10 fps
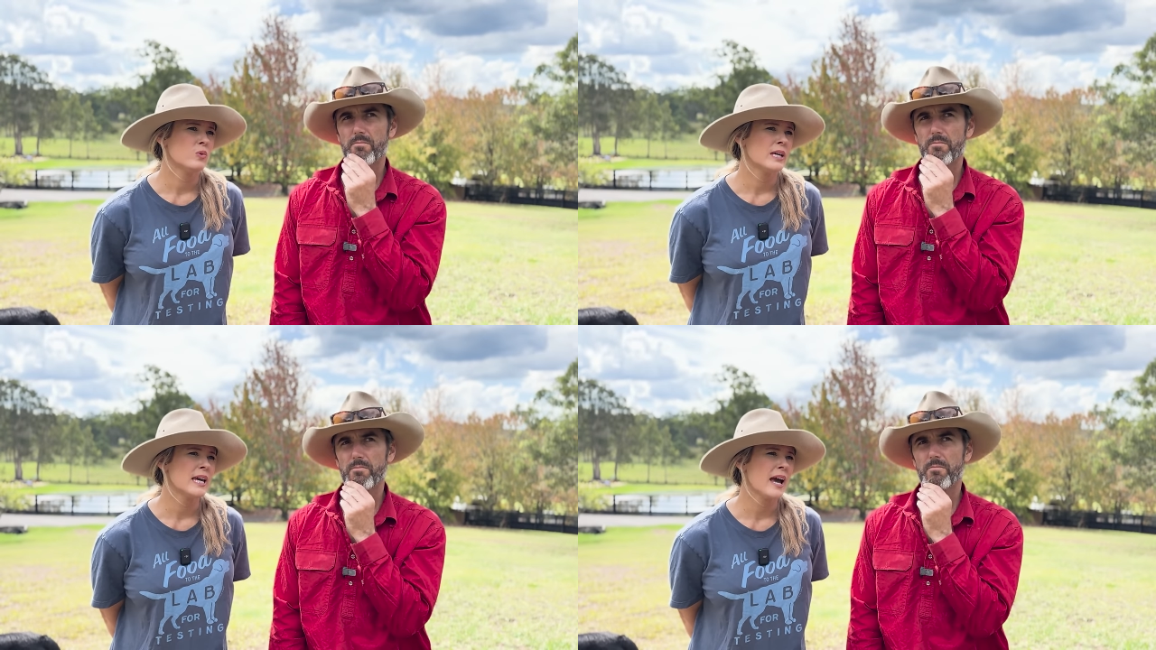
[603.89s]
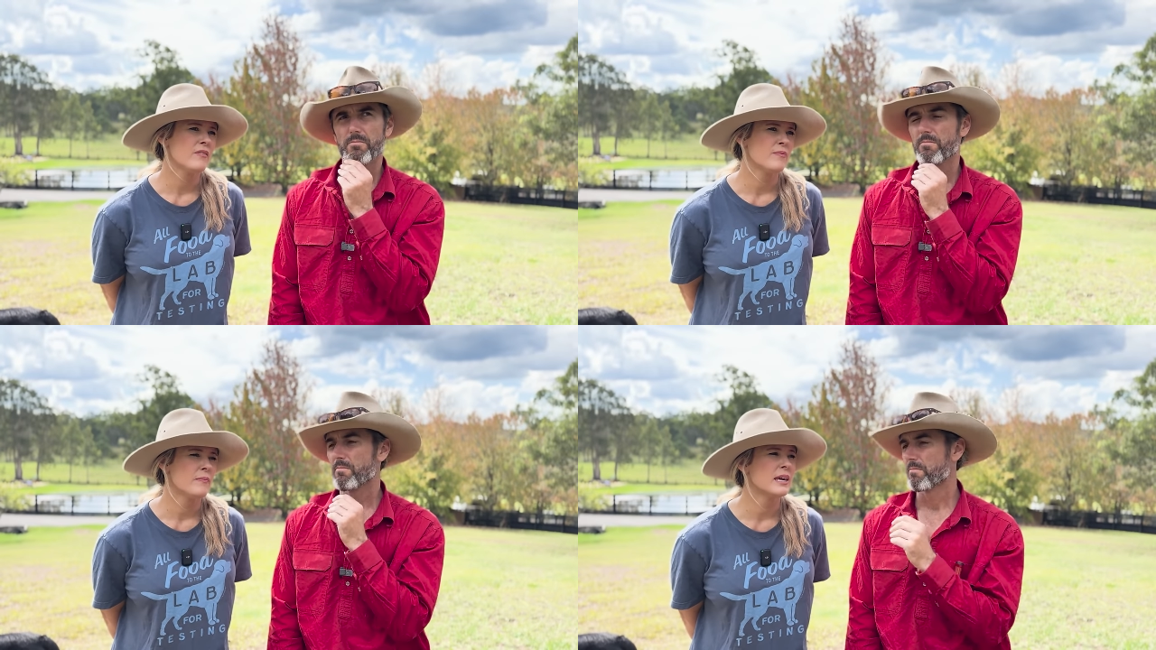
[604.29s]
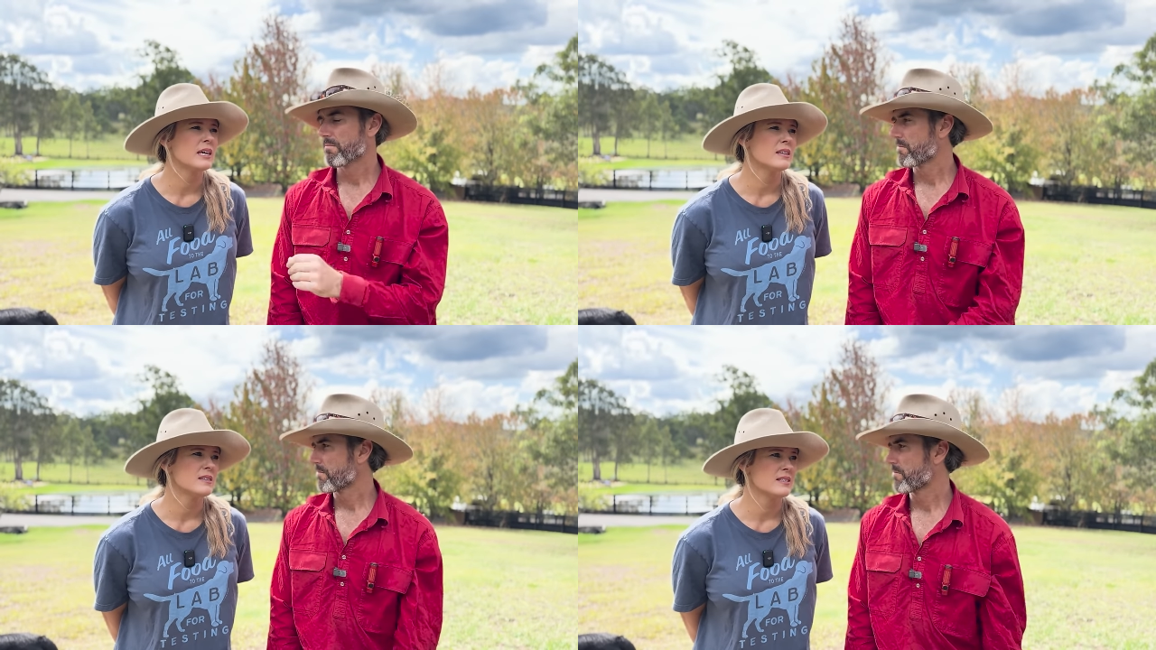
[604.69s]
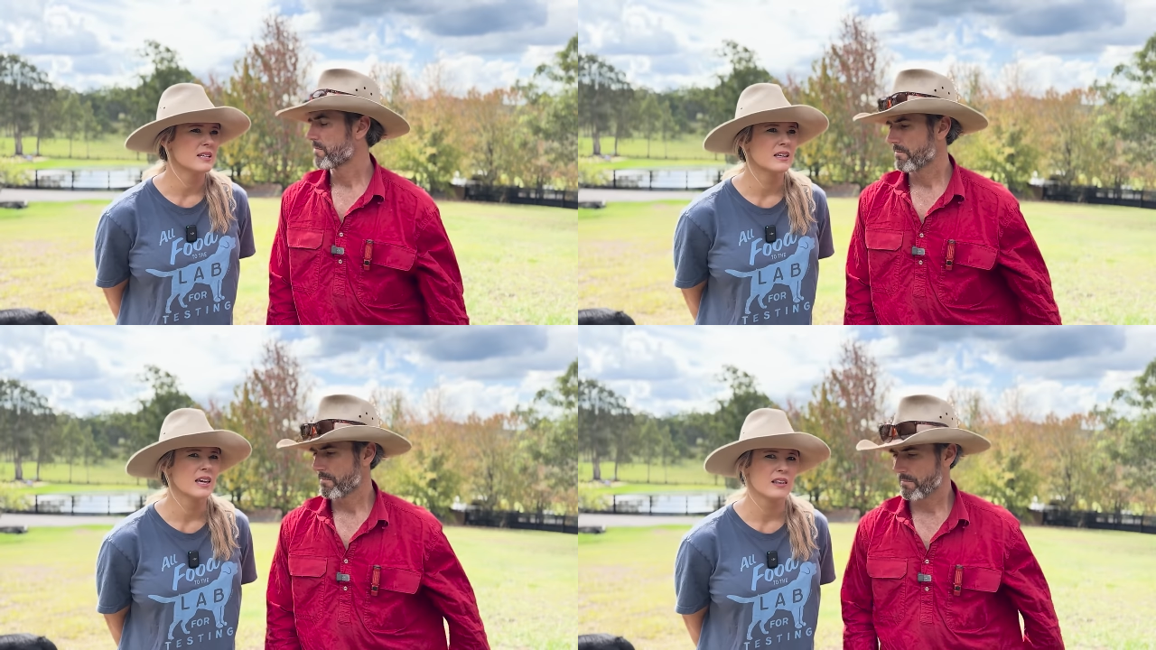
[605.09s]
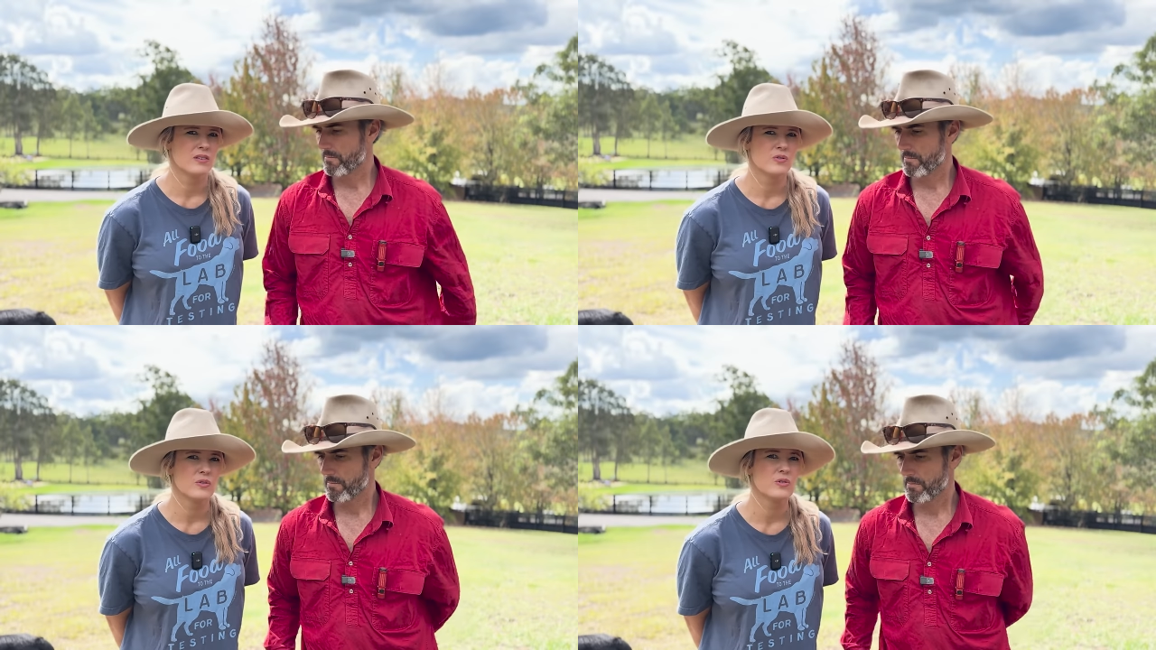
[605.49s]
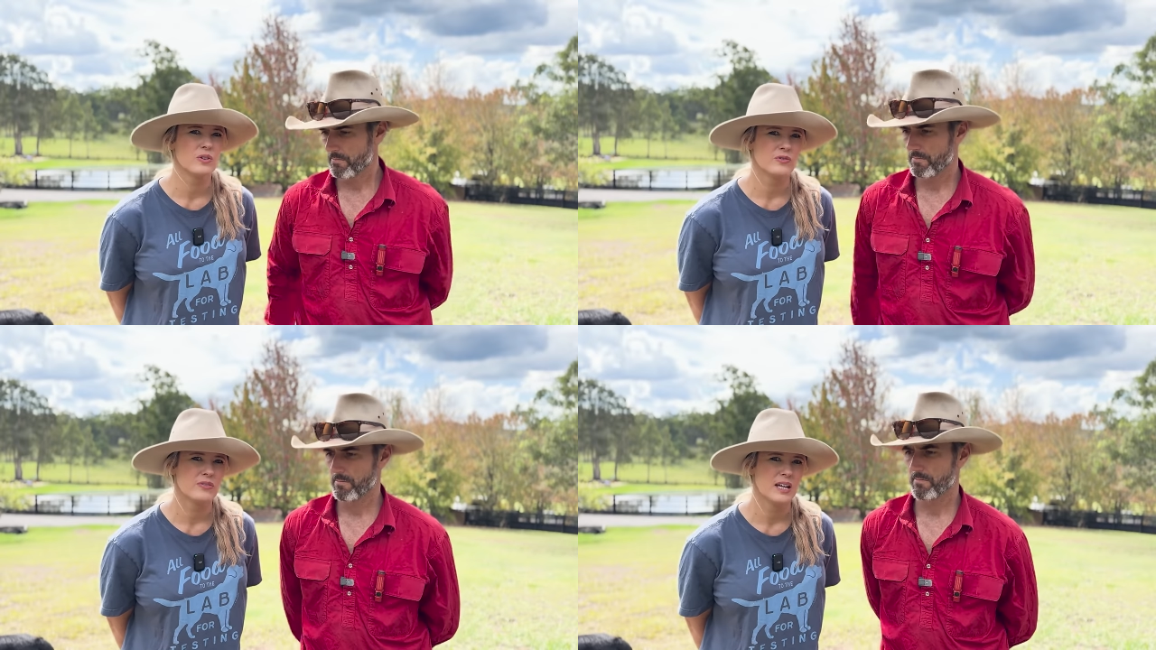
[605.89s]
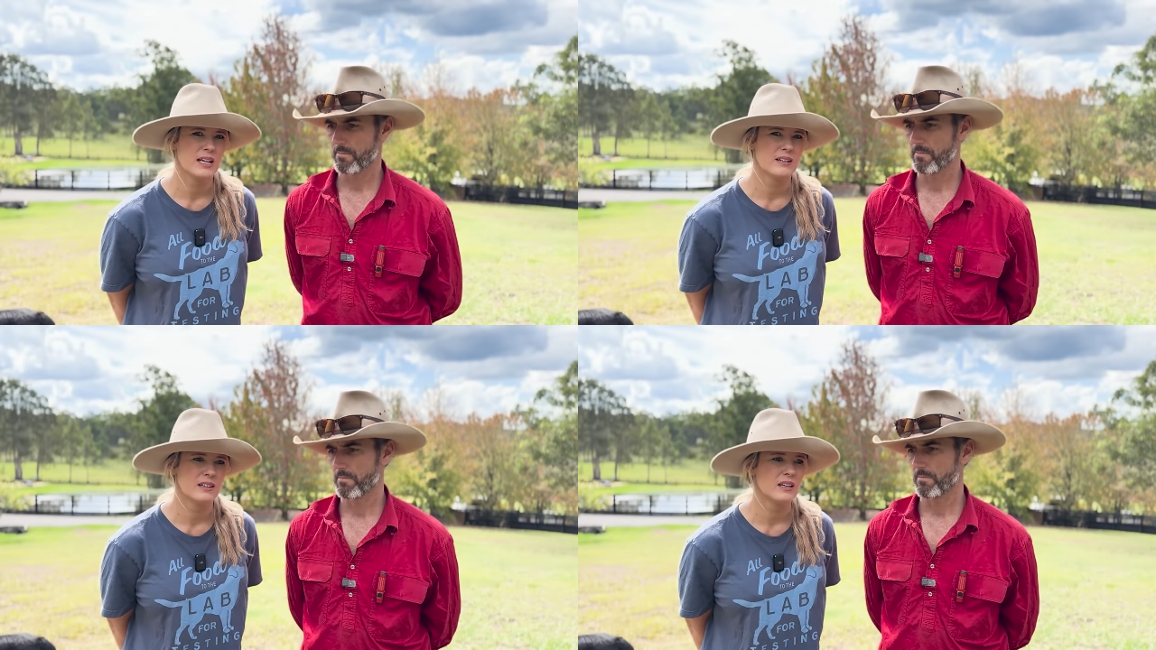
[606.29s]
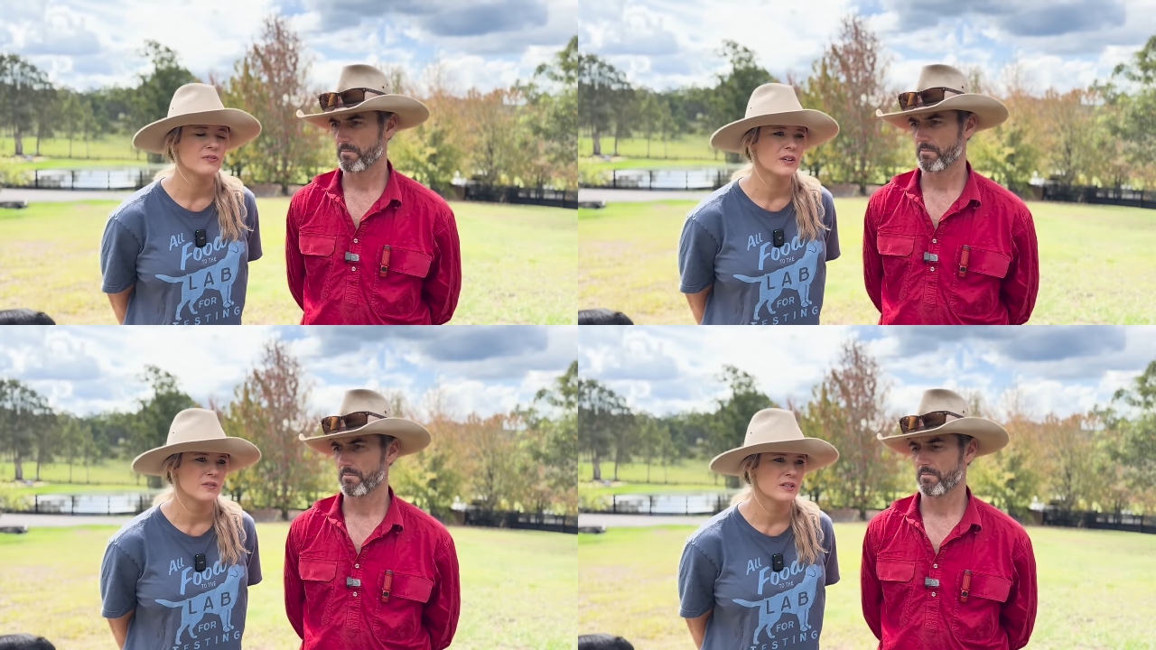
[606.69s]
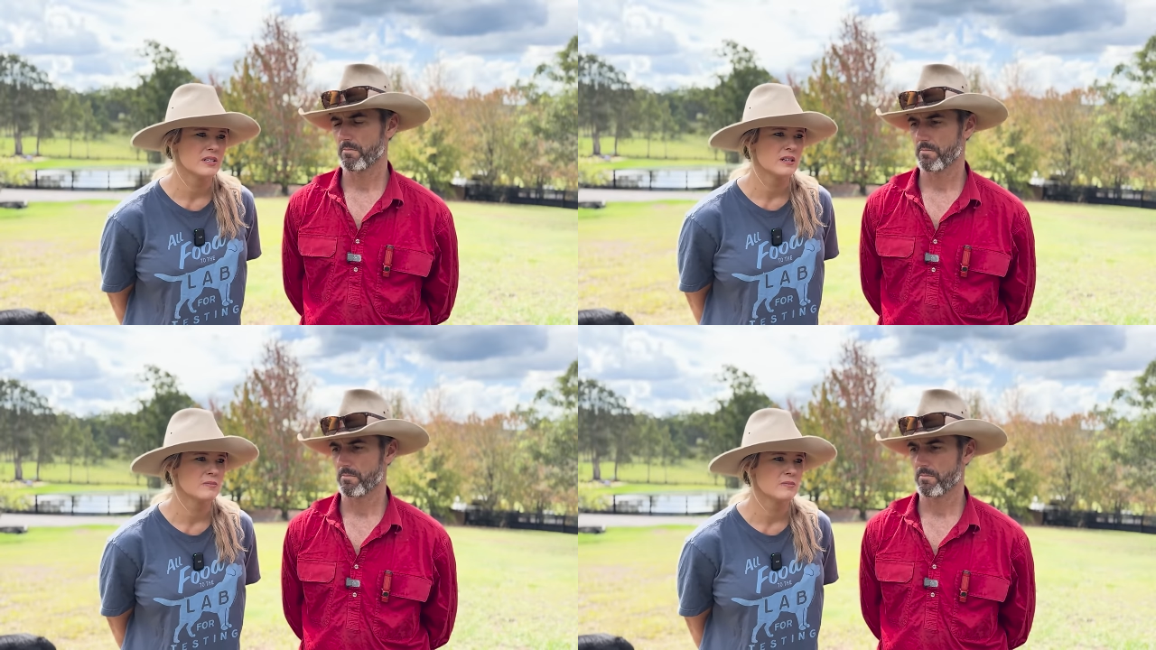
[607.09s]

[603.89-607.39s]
Speaker 1: we have means to get through the flood if there is an